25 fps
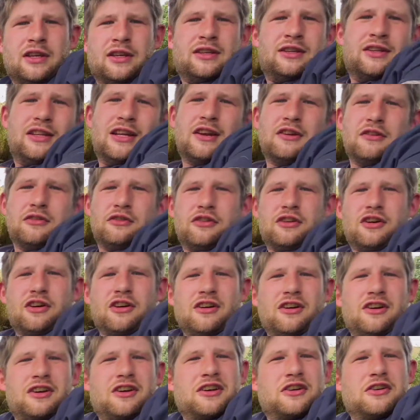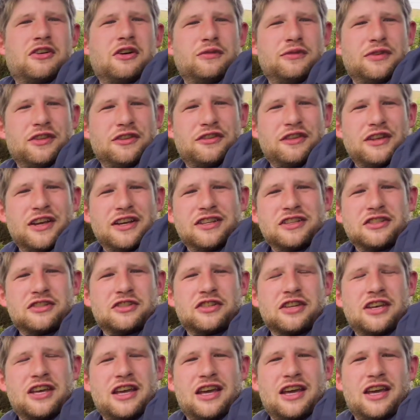Now there are a couple of
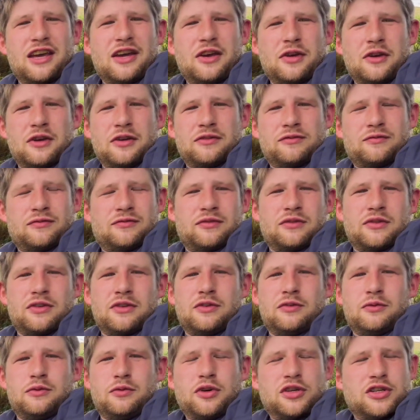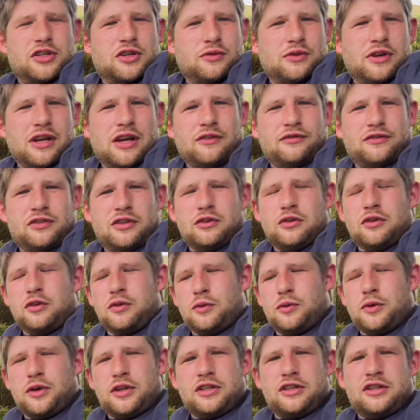things which you would have to know
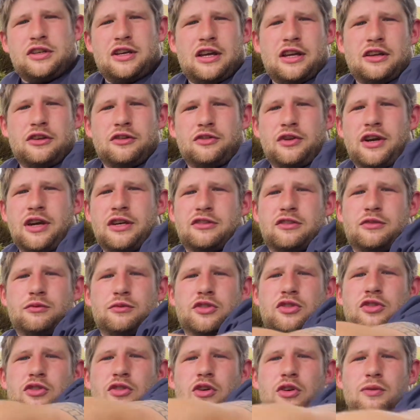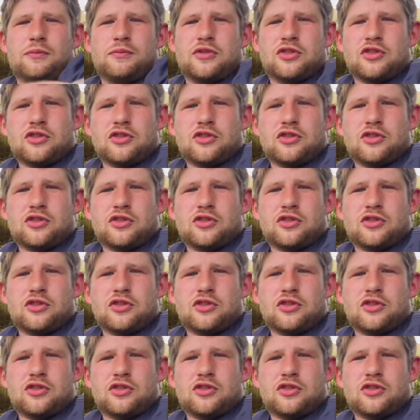when interacting with Storm.